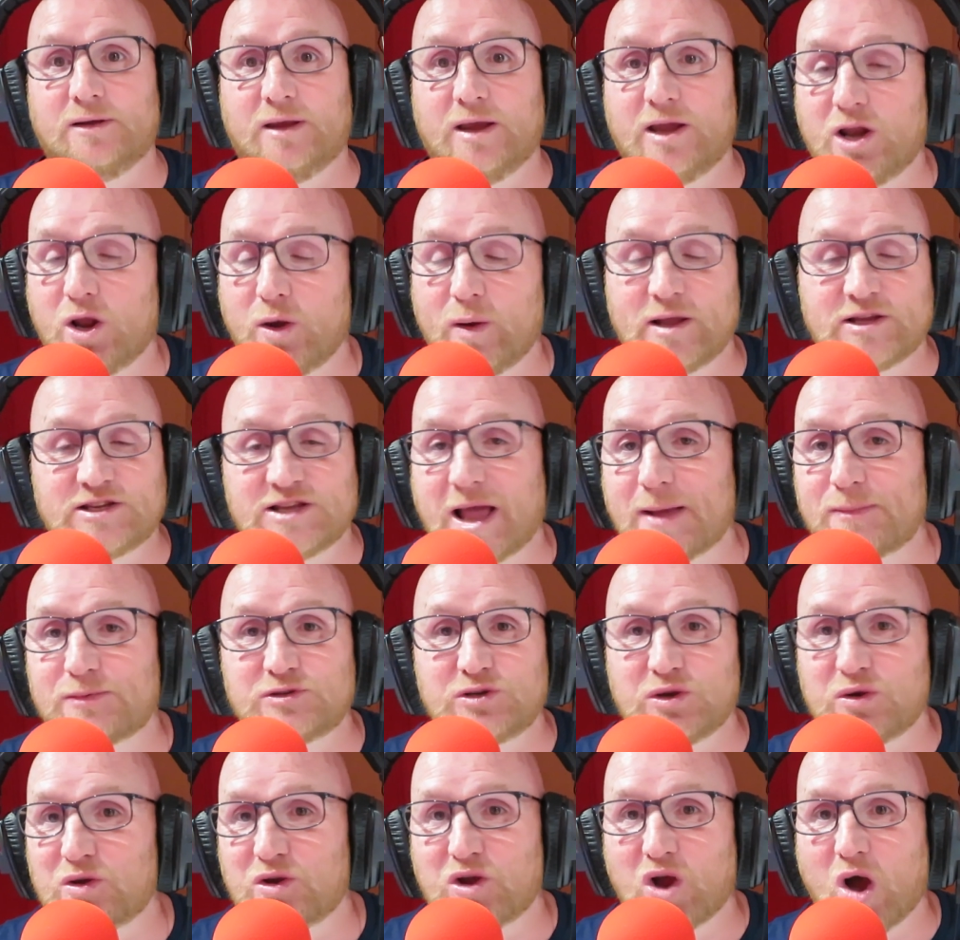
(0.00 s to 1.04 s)
You know, it's
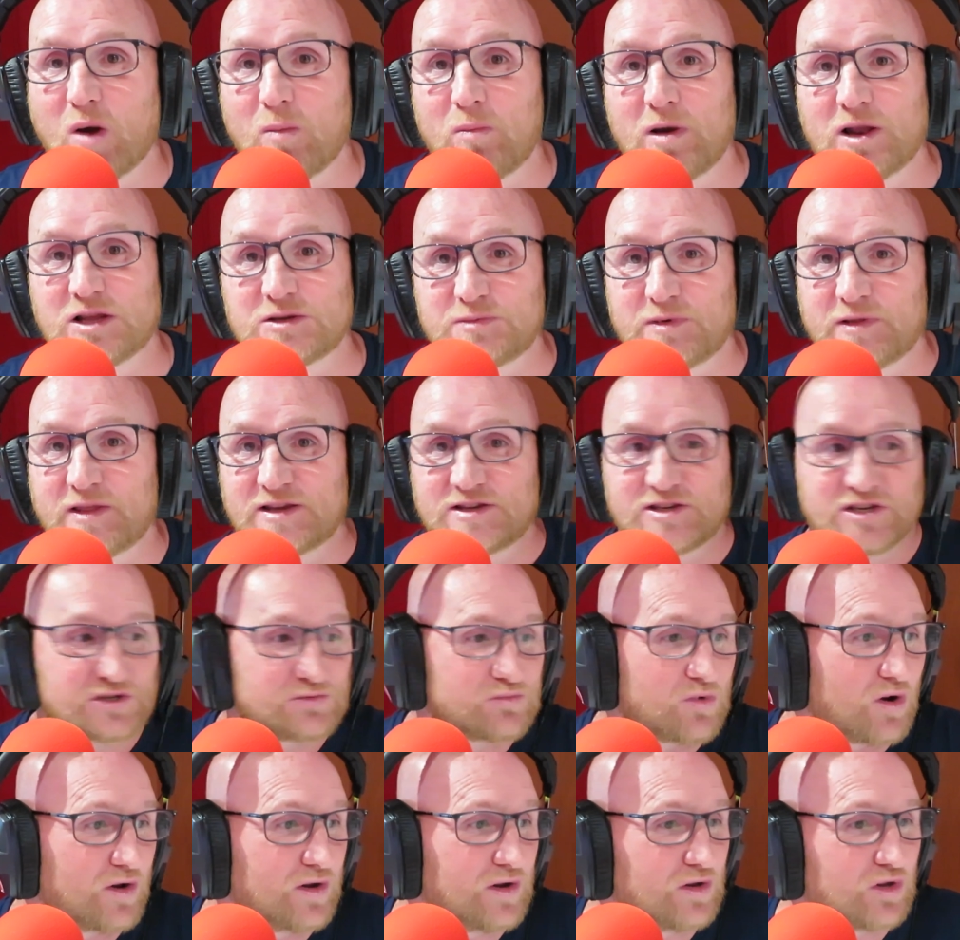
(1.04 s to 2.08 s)
absolute cobblers. But this is
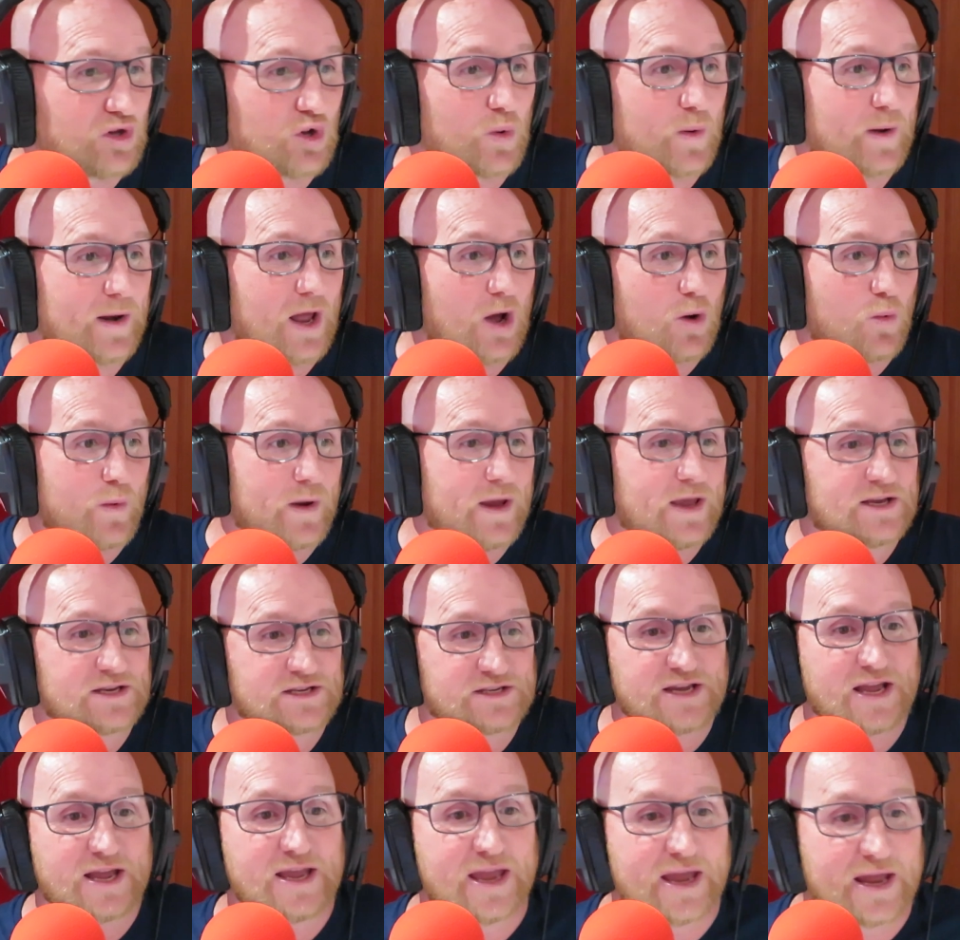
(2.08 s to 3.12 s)
what you're doing now. We are
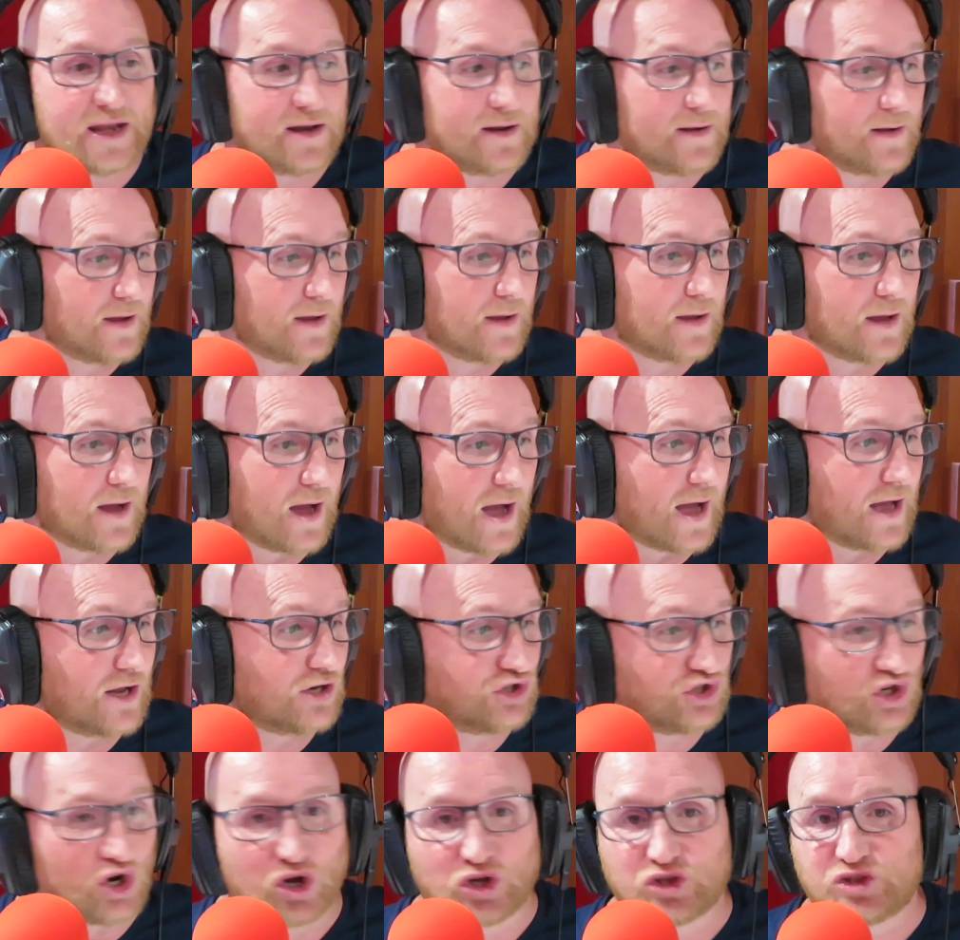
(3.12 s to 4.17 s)
saying,
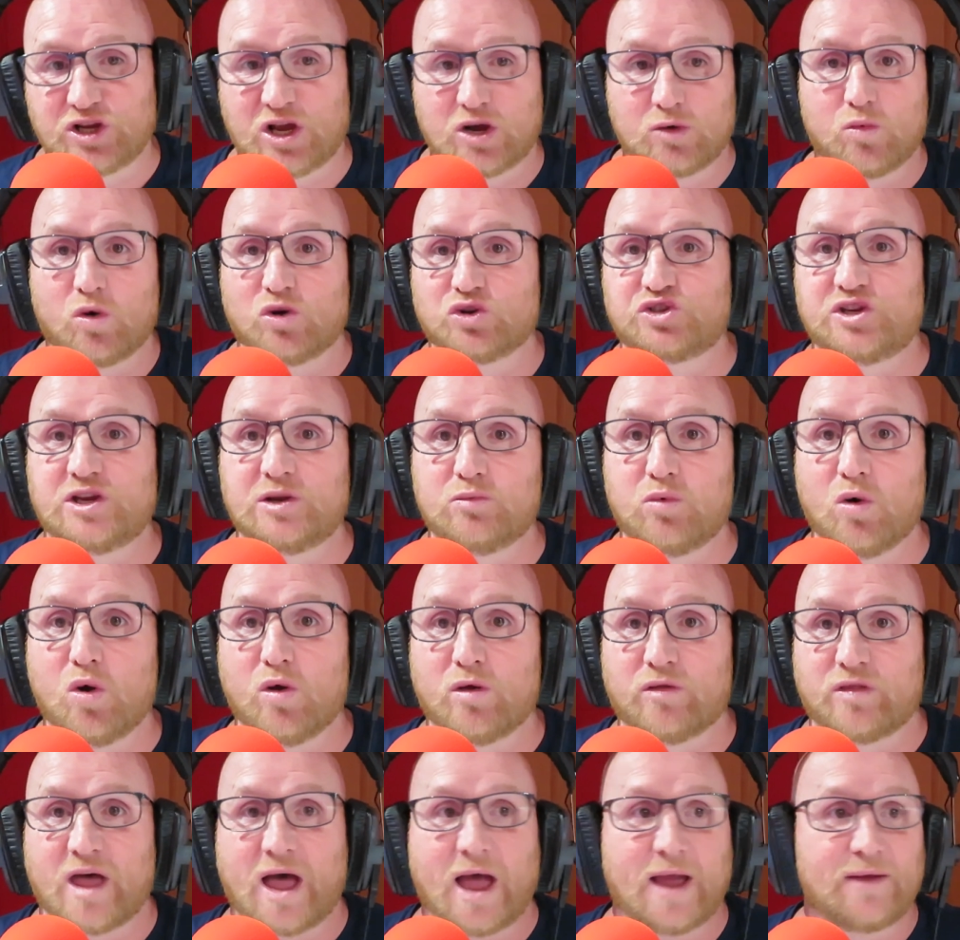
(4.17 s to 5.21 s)
Jota, what's he
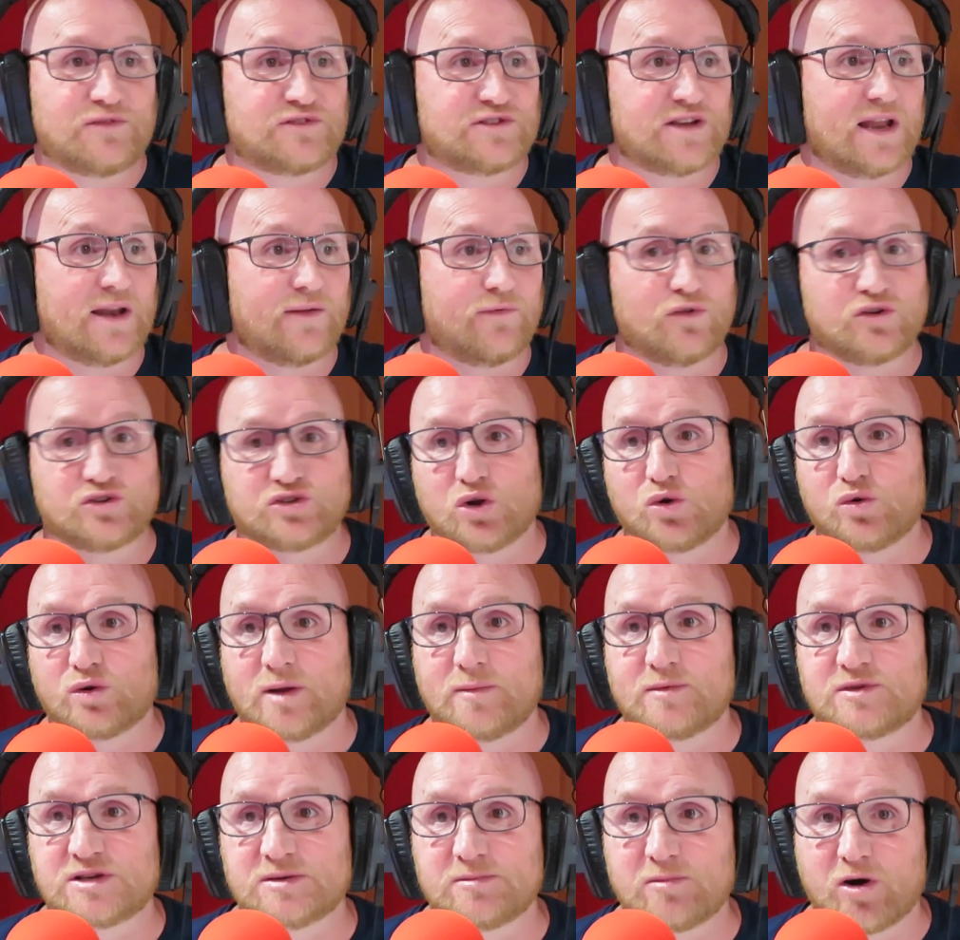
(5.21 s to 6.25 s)
worth? I've said if you sold
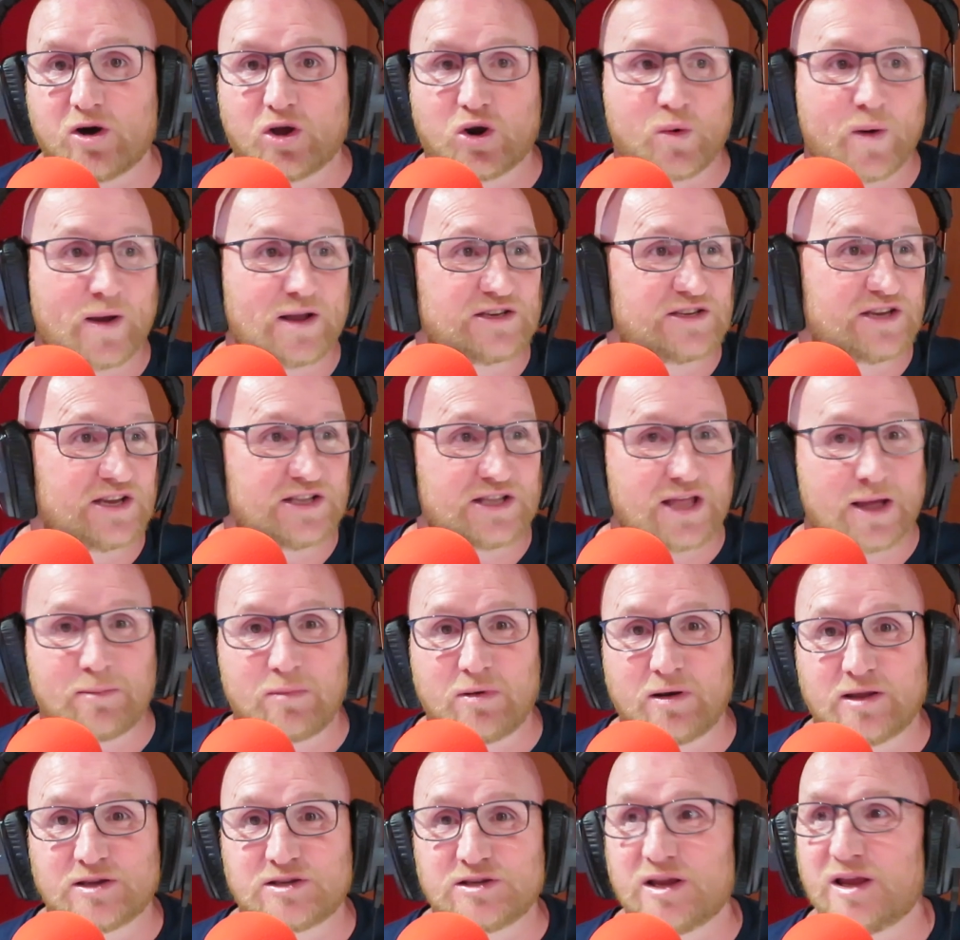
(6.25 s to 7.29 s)
him tomorrow, I'd say
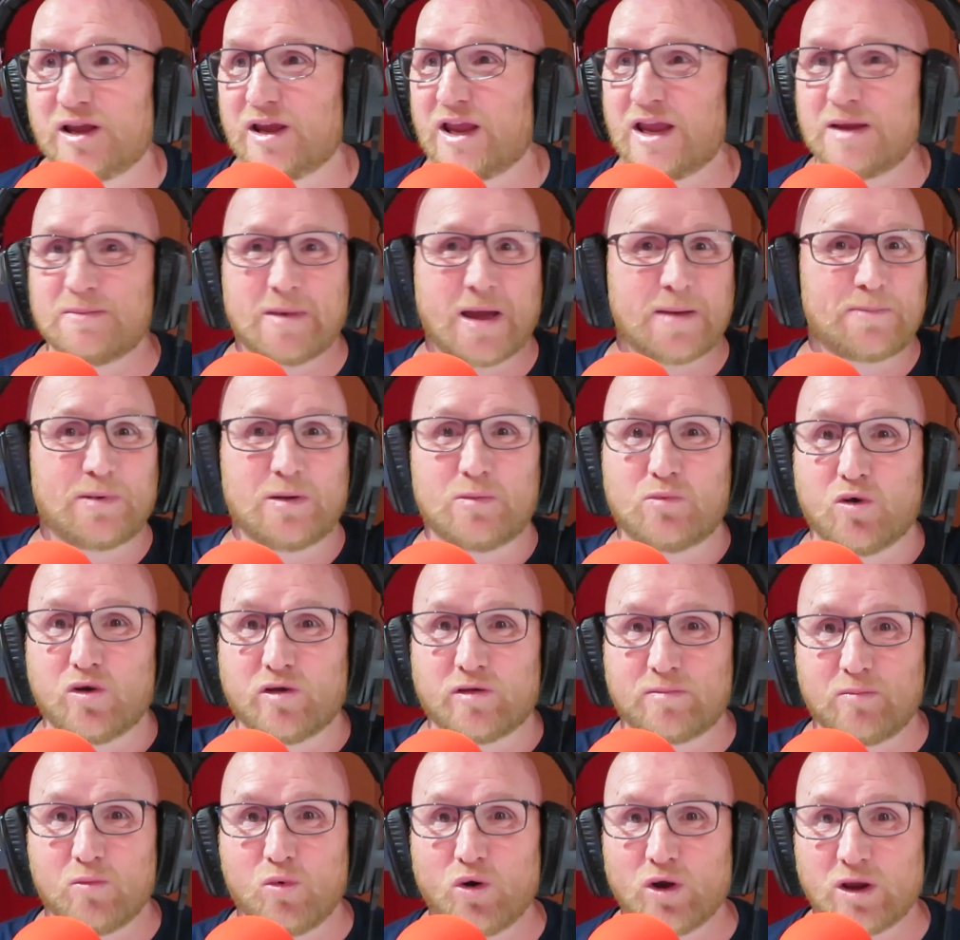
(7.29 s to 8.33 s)
double his. He might be
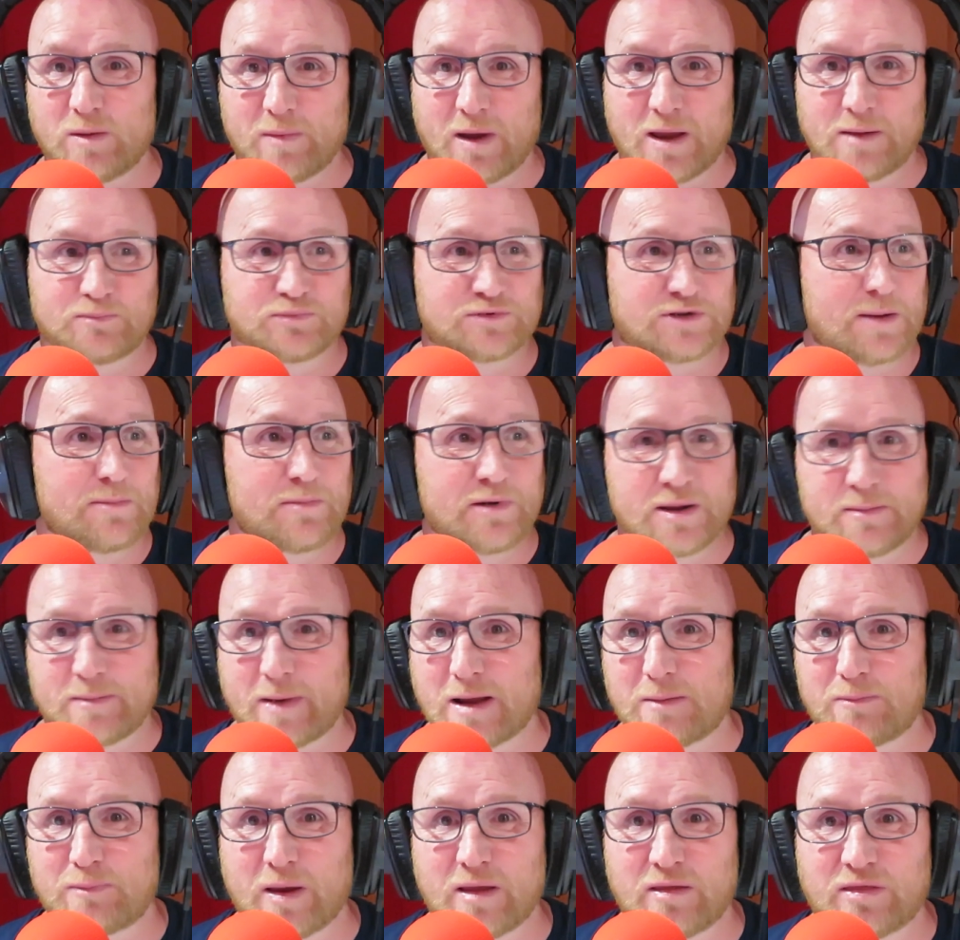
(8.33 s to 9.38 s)
worth more. Sure. Somebody
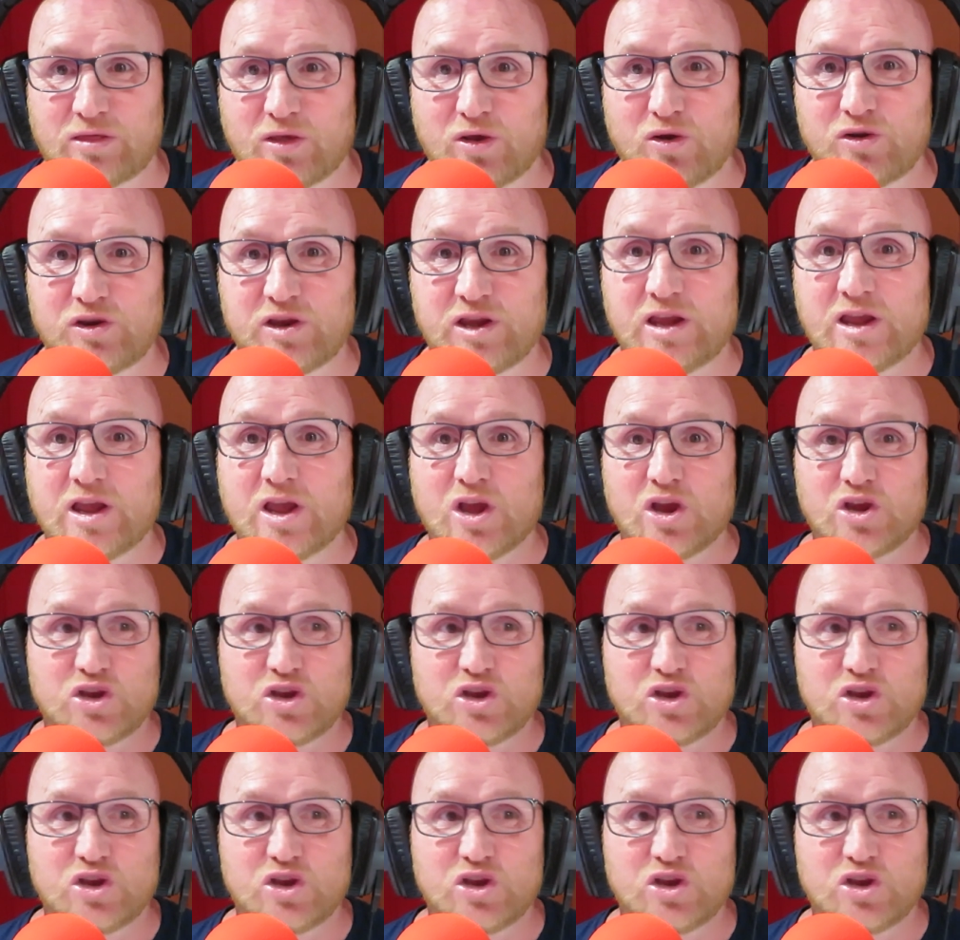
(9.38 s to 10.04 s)
might pay 30.